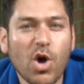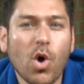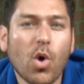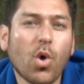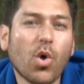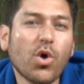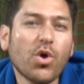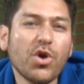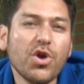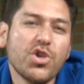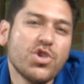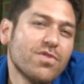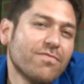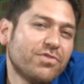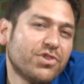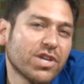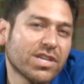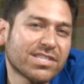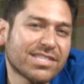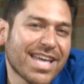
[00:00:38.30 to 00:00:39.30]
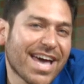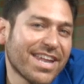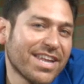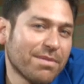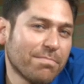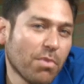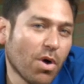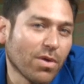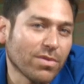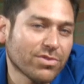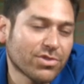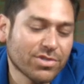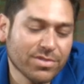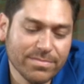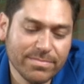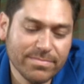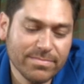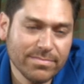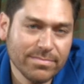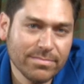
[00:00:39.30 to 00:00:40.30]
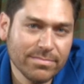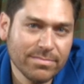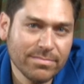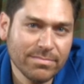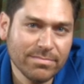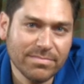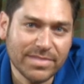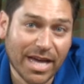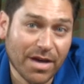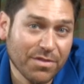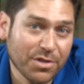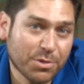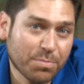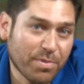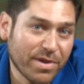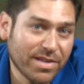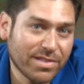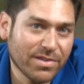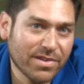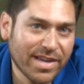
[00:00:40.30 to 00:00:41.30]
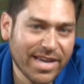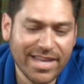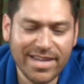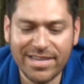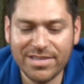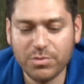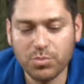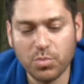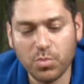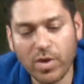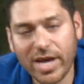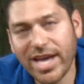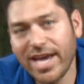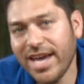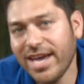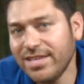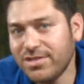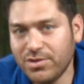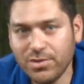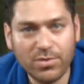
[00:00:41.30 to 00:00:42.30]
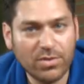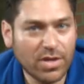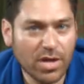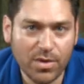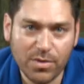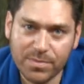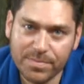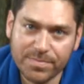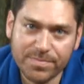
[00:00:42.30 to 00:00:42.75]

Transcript: Or you've just added mulch. Now the sprinkler head is way too low.